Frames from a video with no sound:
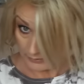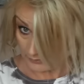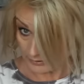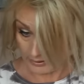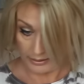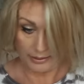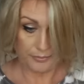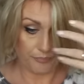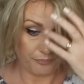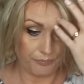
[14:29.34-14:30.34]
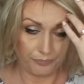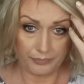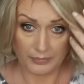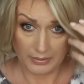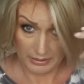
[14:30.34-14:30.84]
okay
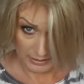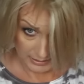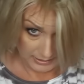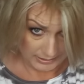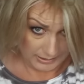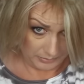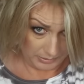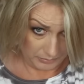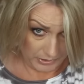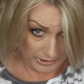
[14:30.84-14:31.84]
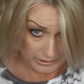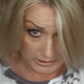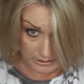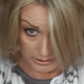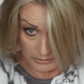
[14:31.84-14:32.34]
now I'm going
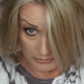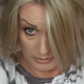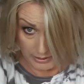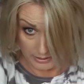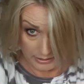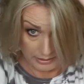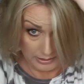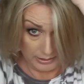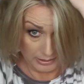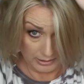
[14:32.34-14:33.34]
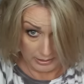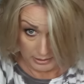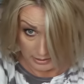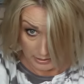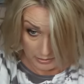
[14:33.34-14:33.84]
to do it
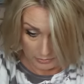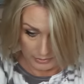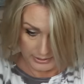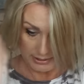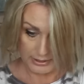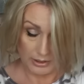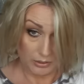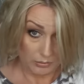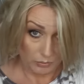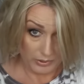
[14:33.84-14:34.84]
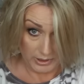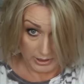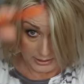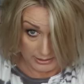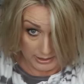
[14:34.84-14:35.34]
with with
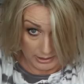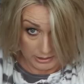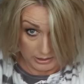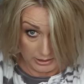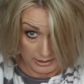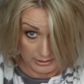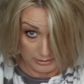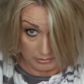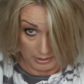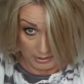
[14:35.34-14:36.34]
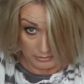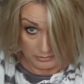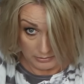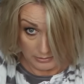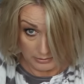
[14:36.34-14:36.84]
this section as well